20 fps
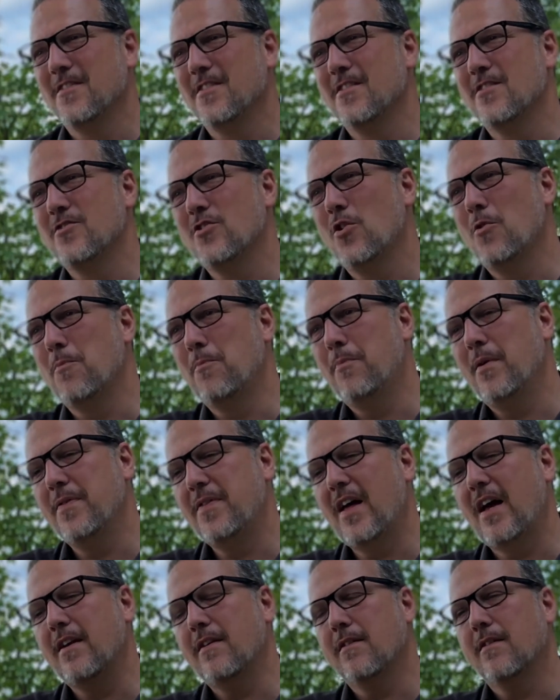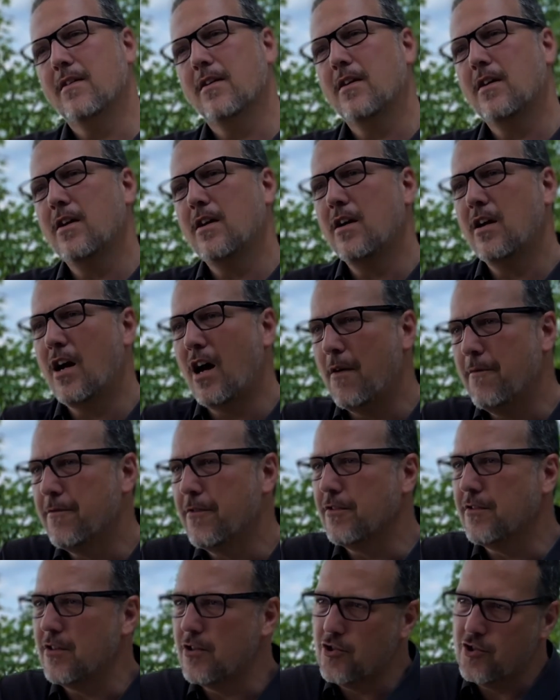So, but that
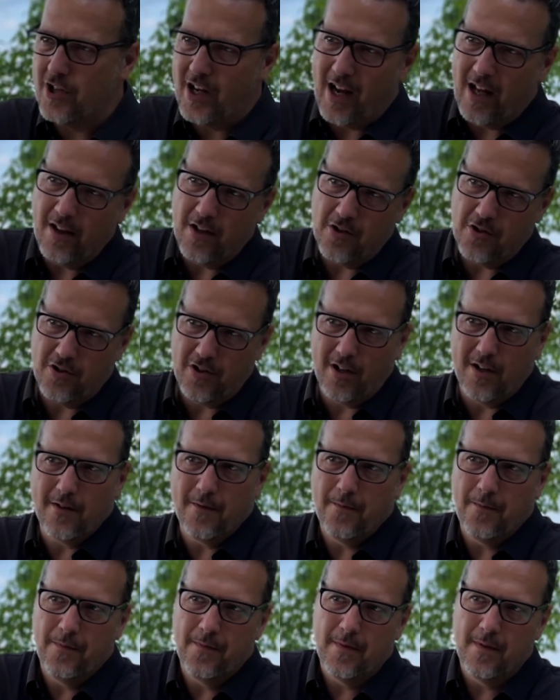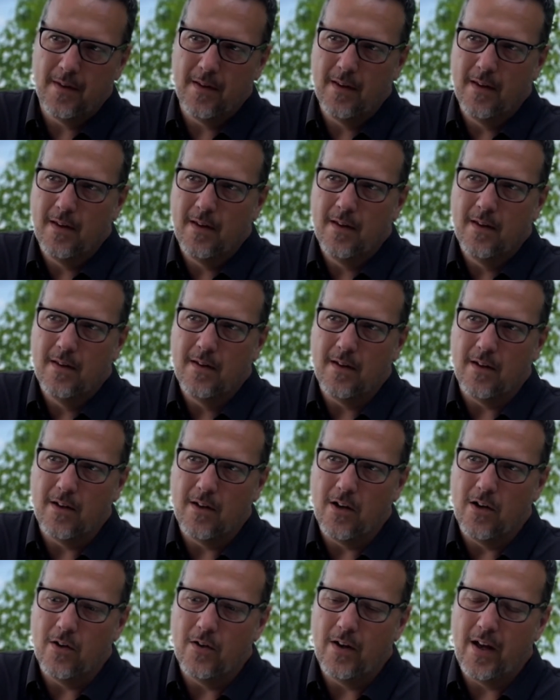comfort to challenge it,
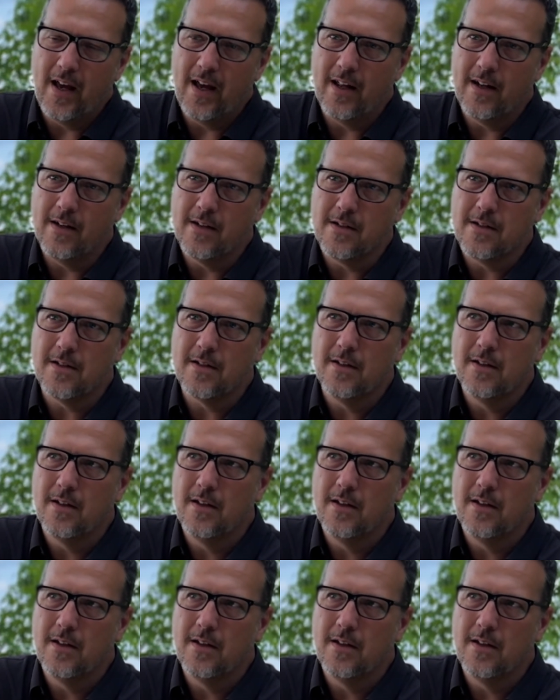and